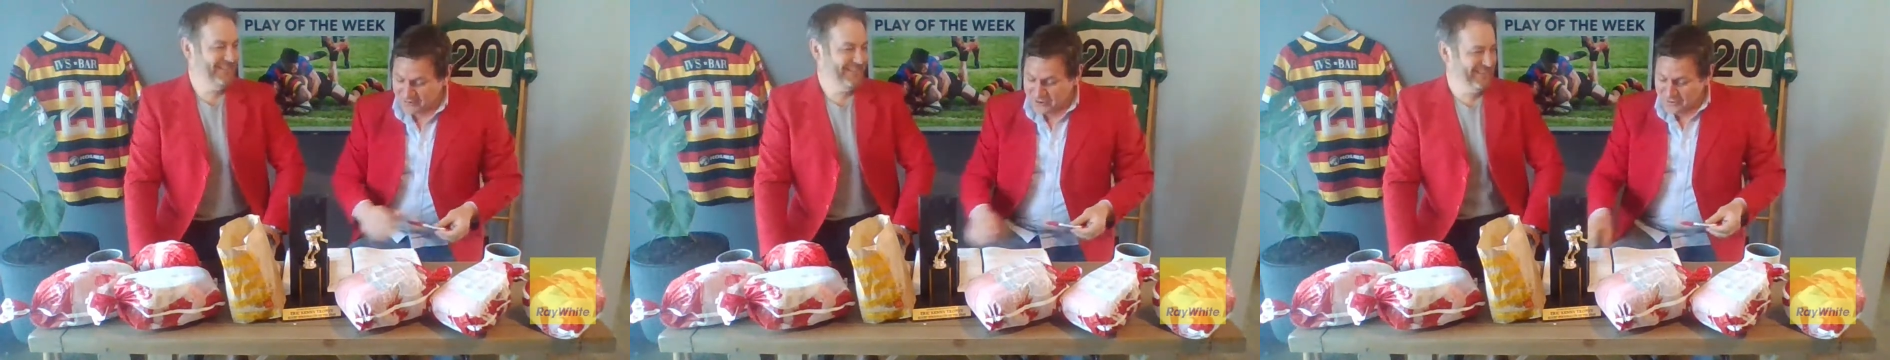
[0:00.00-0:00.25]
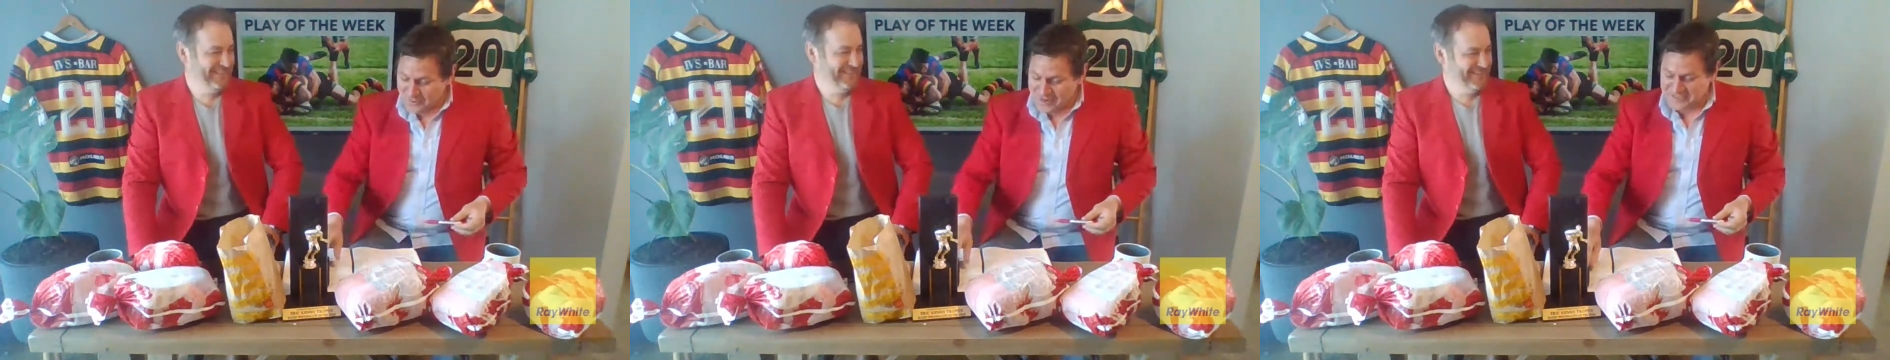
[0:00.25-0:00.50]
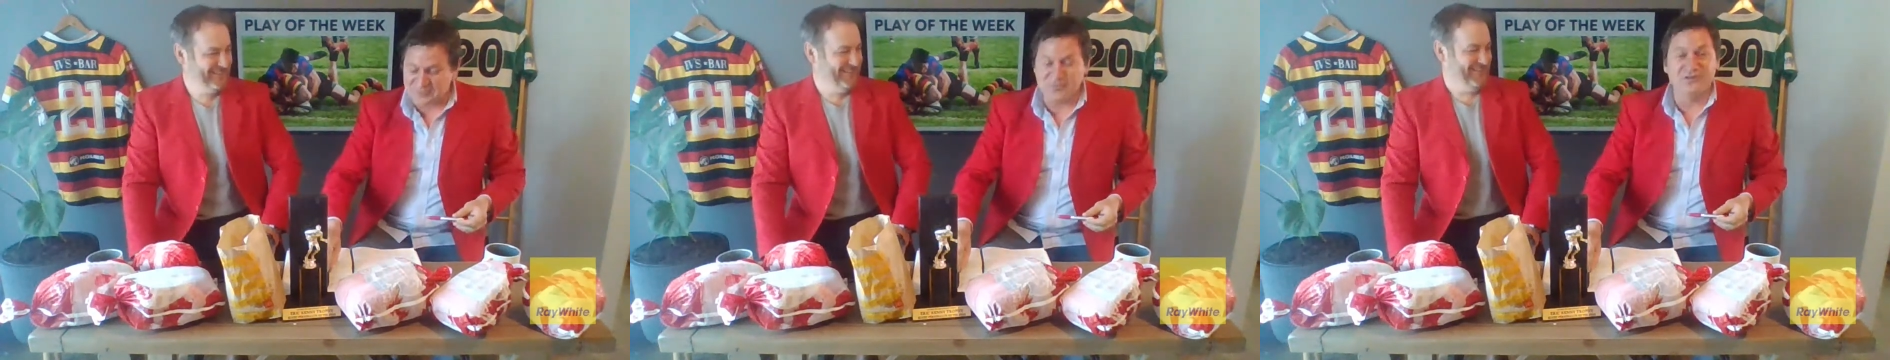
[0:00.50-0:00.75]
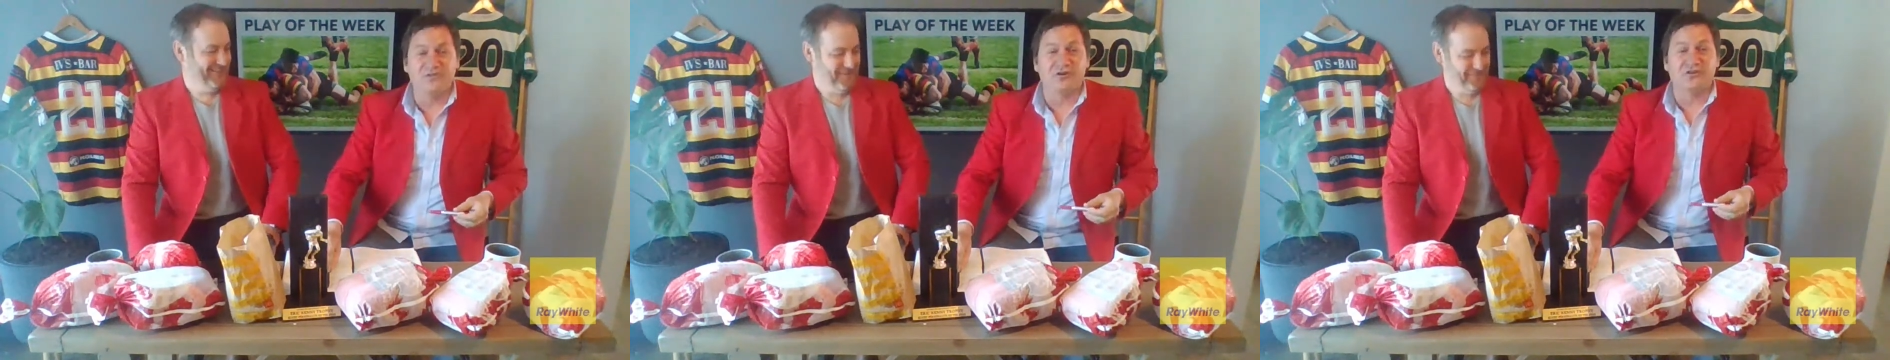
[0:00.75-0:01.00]
Speaker 1: now let's
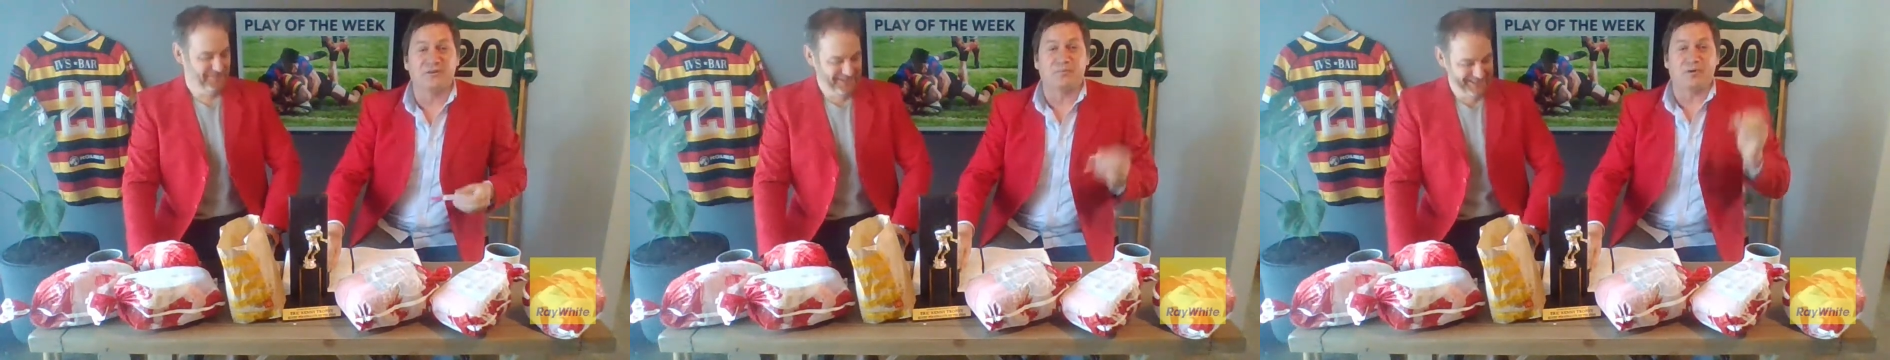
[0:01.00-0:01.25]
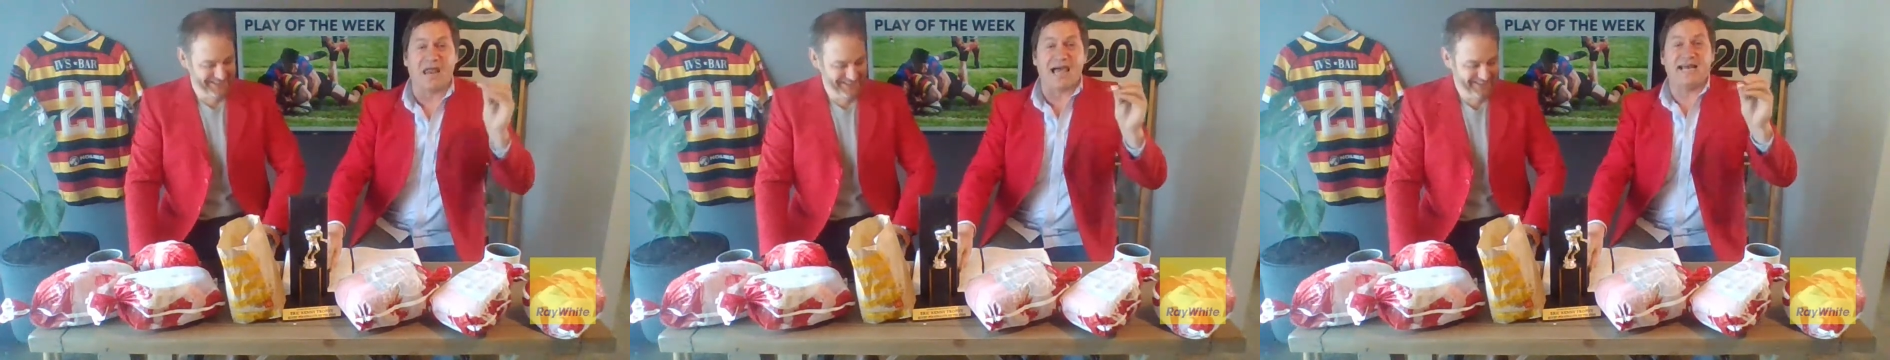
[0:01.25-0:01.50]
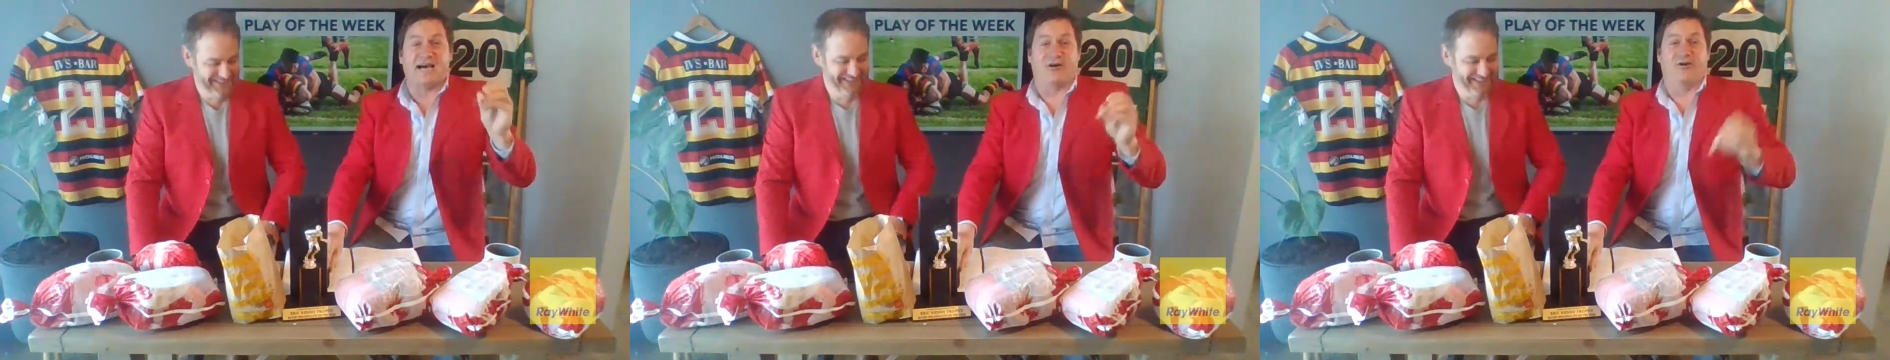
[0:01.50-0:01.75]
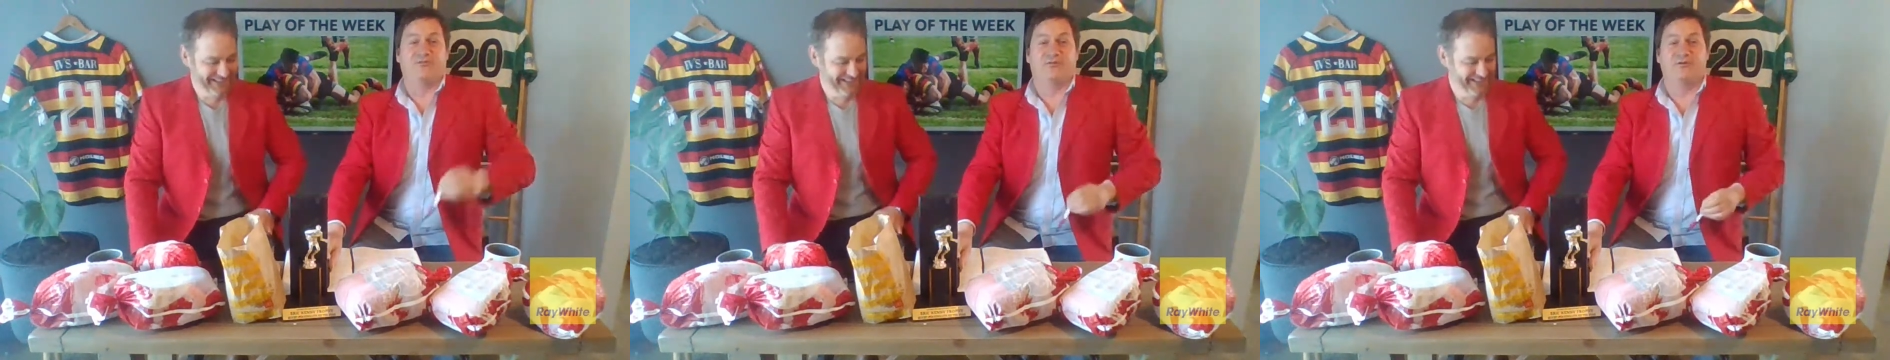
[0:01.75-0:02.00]
move on to player
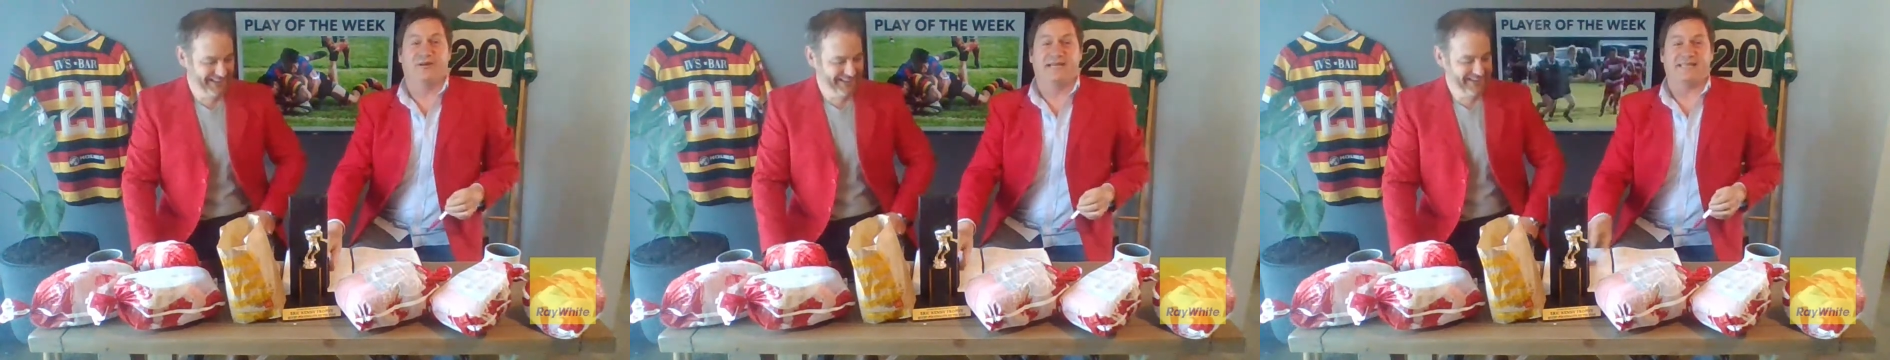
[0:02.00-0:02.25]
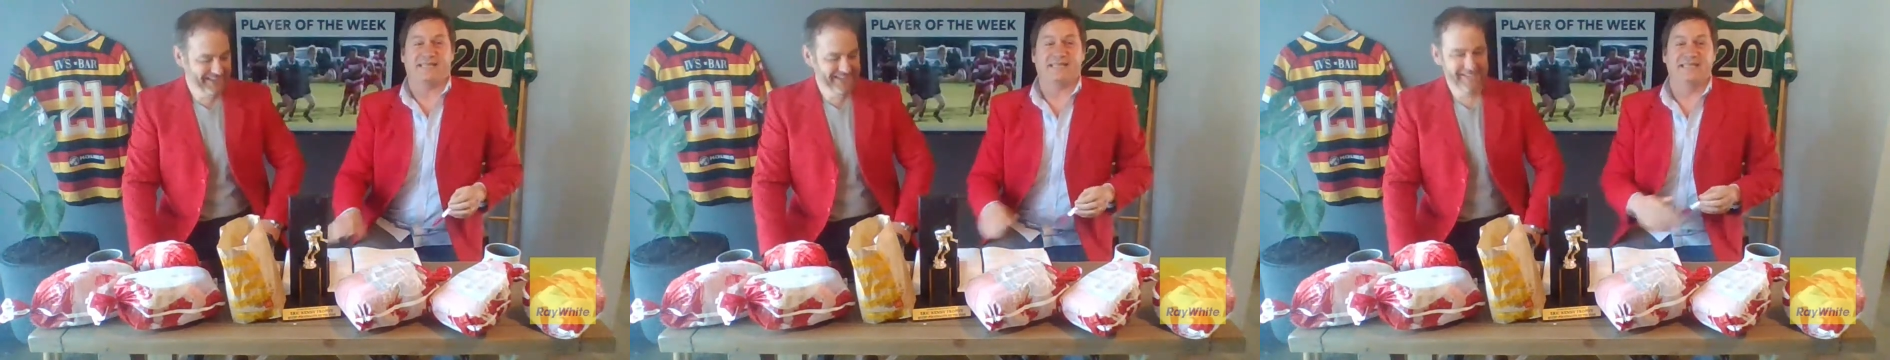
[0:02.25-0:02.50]
of the week.